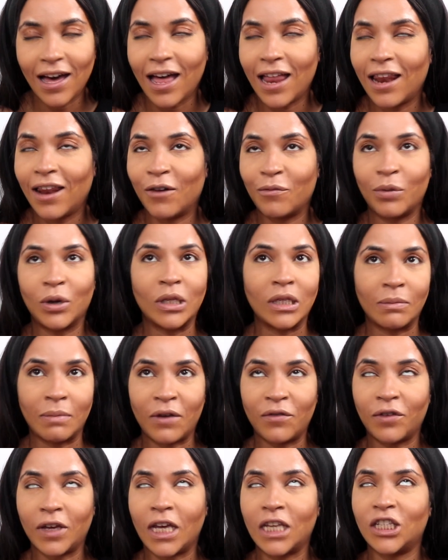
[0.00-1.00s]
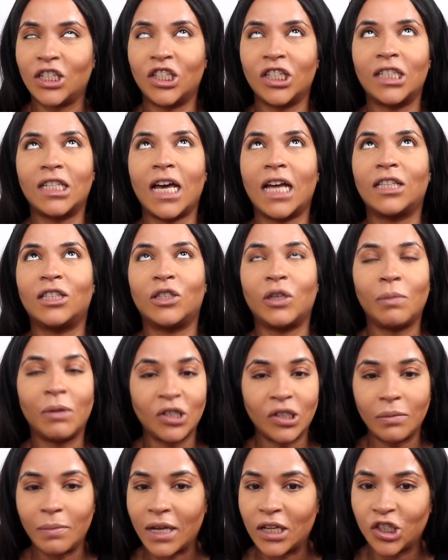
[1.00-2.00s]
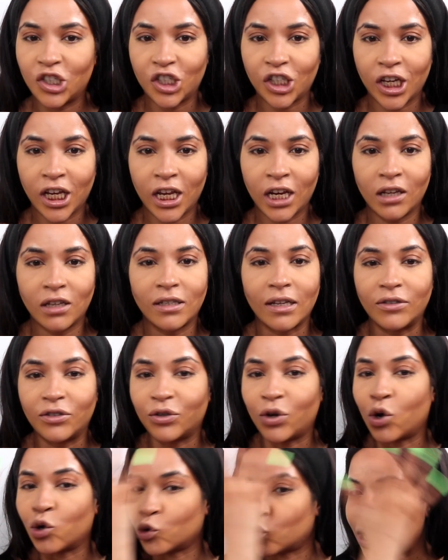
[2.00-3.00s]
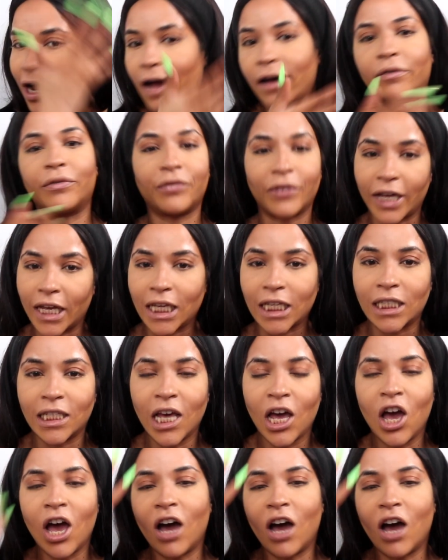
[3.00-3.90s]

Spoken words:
I love bronzing my face. It just adds so much dimension because I just got a round face.